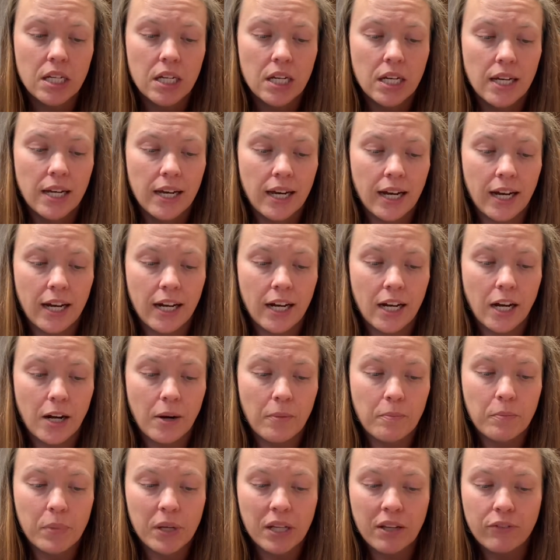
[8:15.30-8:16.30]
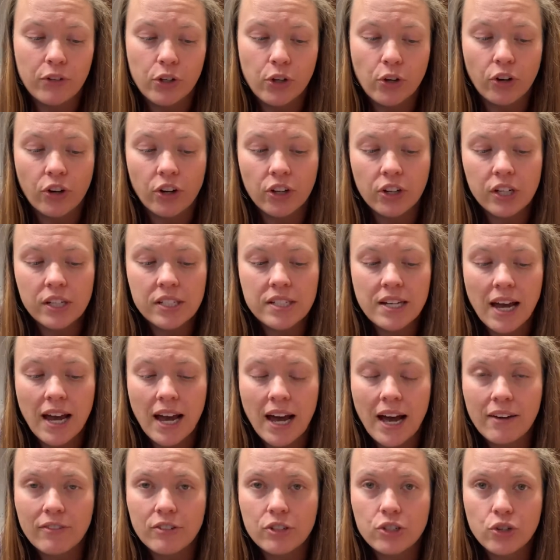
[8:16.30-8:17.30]
But if you're going to
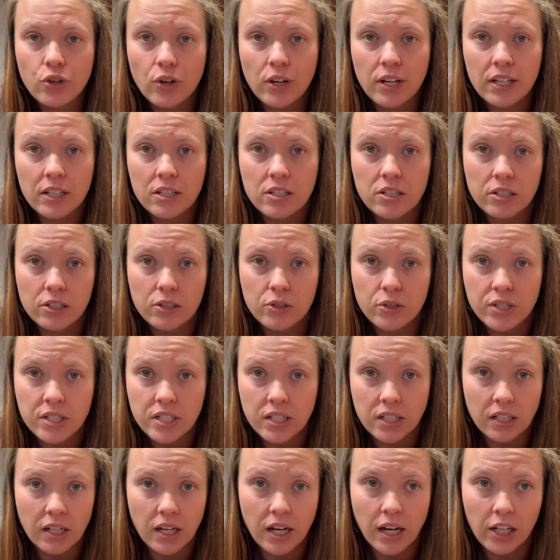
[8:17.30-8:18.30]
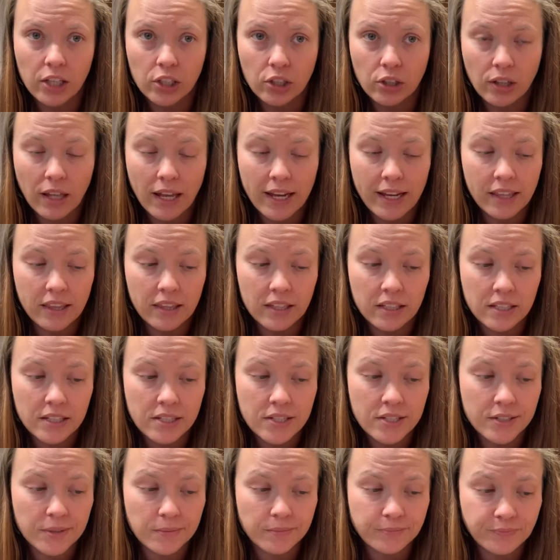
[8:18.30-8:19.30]
have a translucent color like
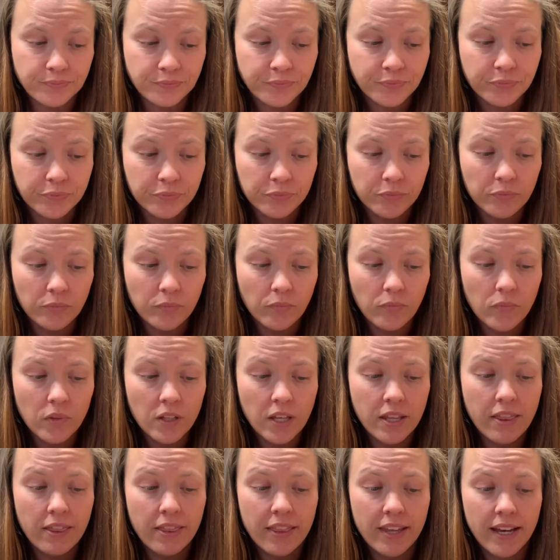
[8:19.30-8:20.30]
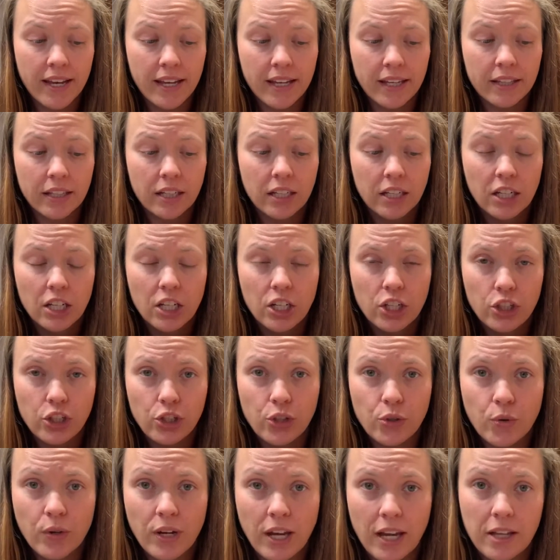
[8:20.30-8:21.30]
this, then
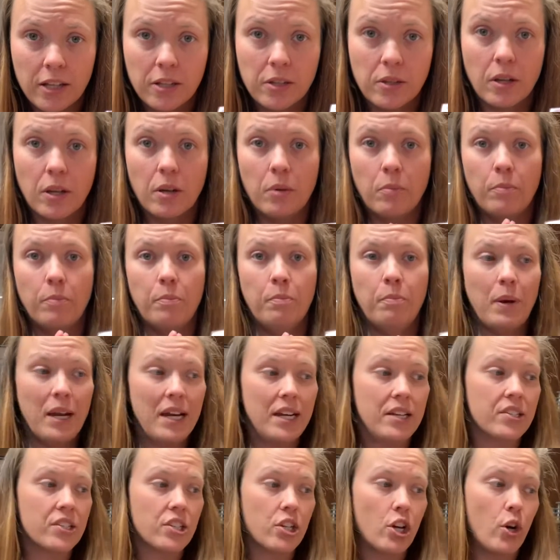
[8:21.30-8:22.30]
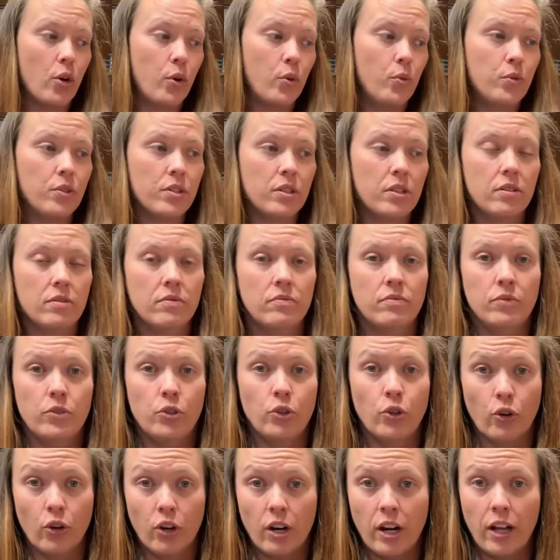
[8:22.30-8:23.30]
you can base coat
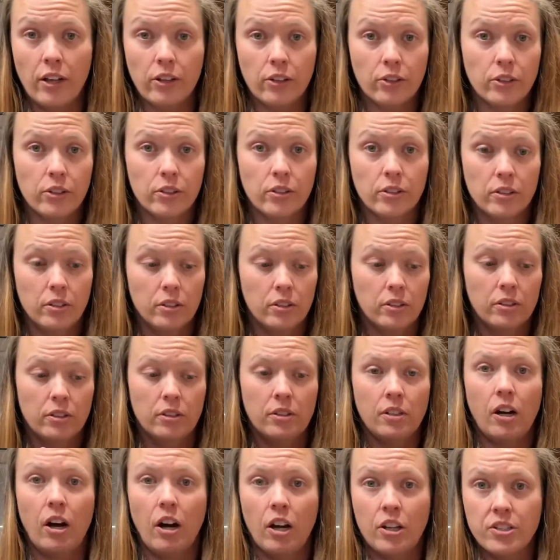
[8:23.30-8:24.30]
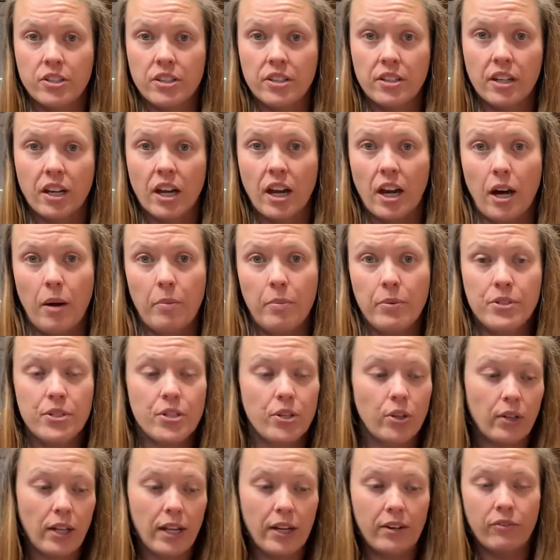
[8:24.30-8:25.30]
your color onto the cup.
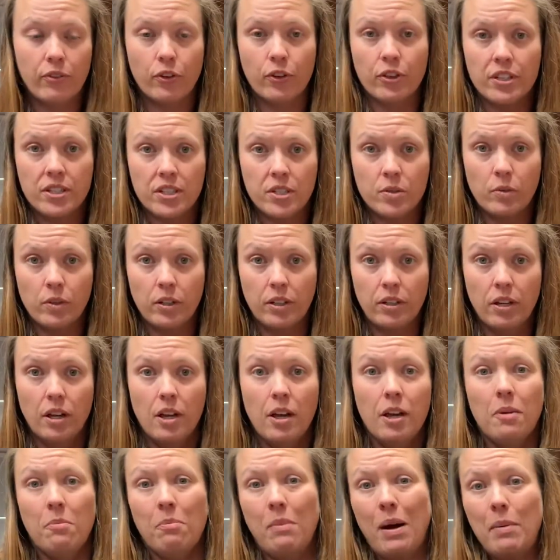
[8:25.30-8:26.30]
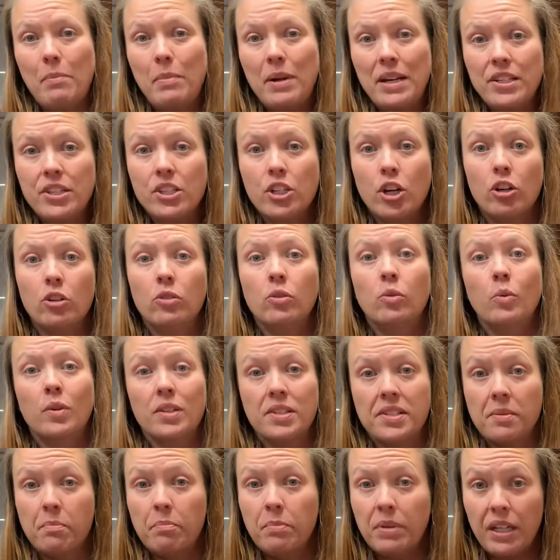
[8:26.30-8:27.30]
So like for this one, my base coat was
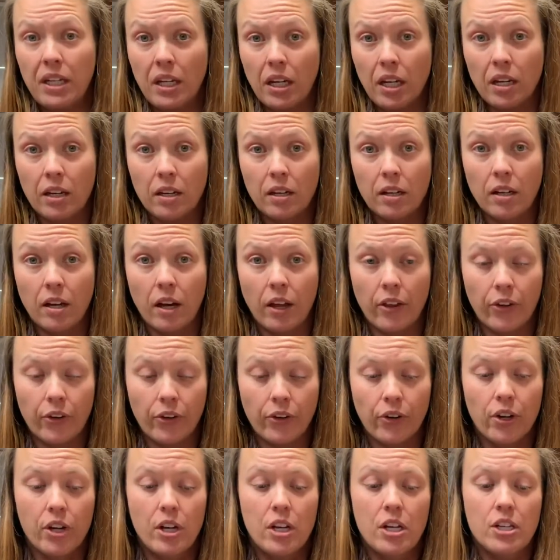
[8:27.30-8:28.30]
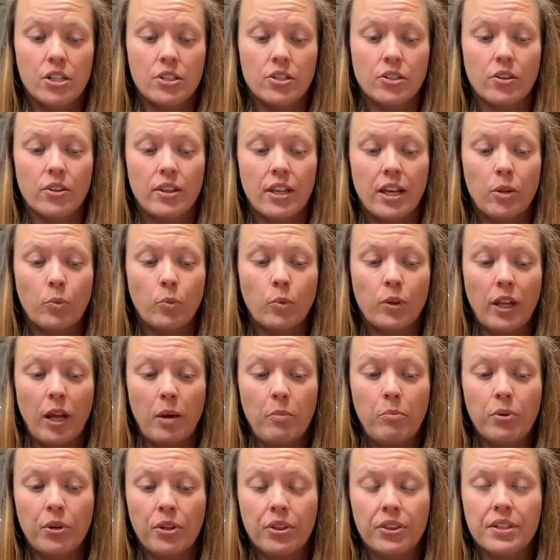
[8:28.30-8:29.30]
a pink color. So then when I
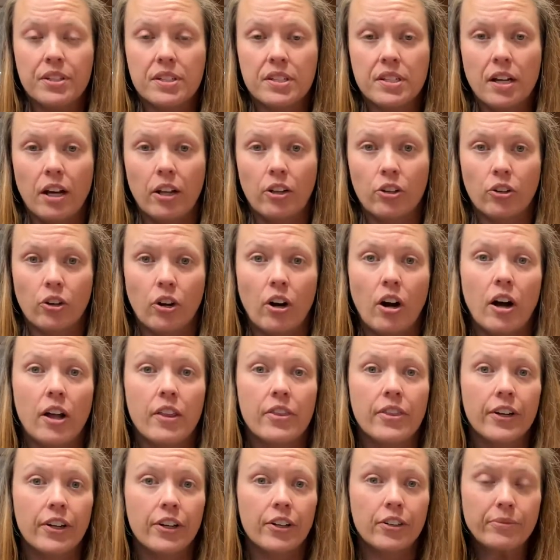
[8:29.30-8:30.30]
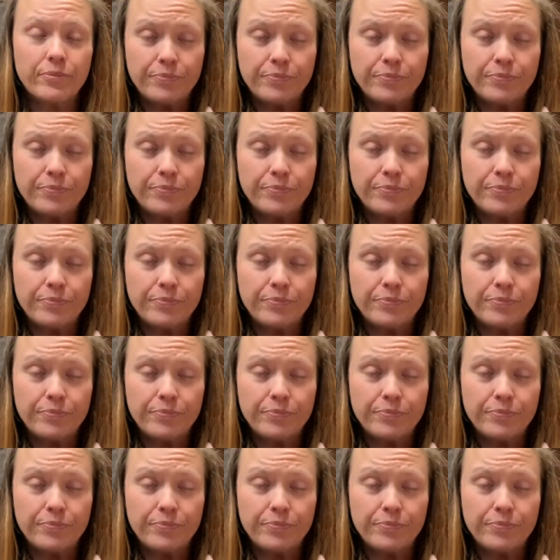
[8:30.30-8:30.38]
put this color on there,